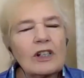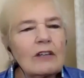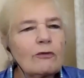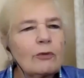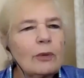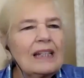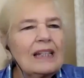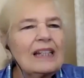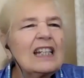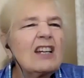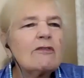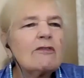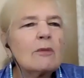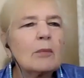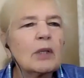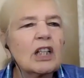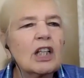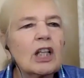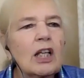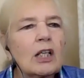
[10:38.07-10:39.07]
If we can give them
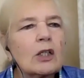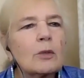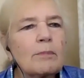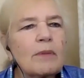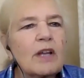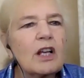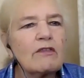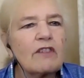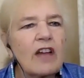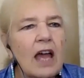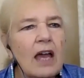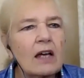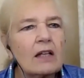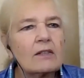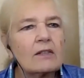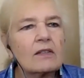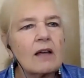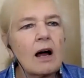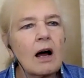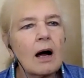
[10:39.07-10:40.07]
a little bit of a
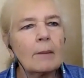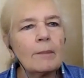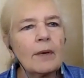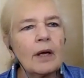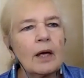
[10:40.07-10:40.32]
heads up,